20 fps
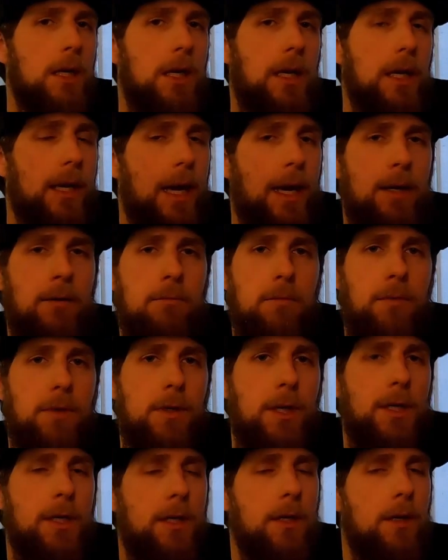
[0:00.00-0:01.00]
Again,
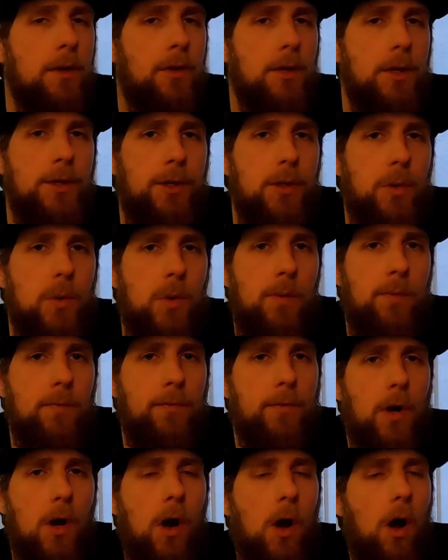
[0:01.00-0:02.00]
they do one
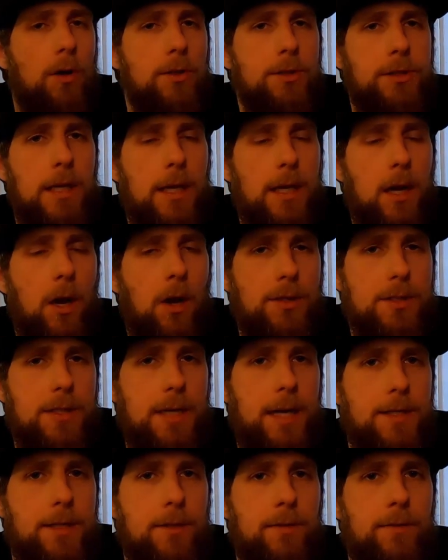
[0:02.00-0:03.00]
for all
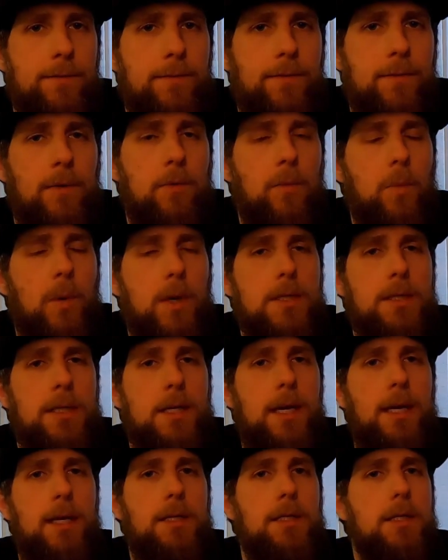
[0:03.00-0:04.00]
sizes of
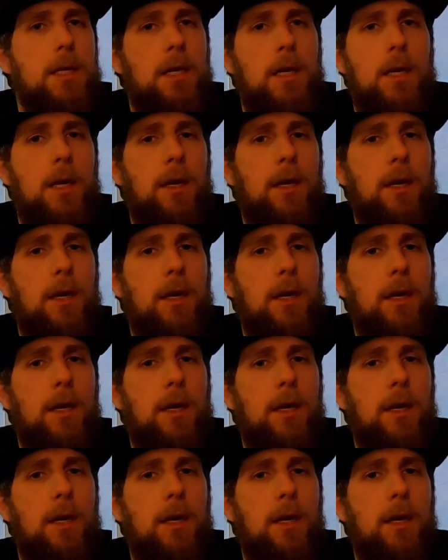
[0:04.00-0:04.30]
wastegates.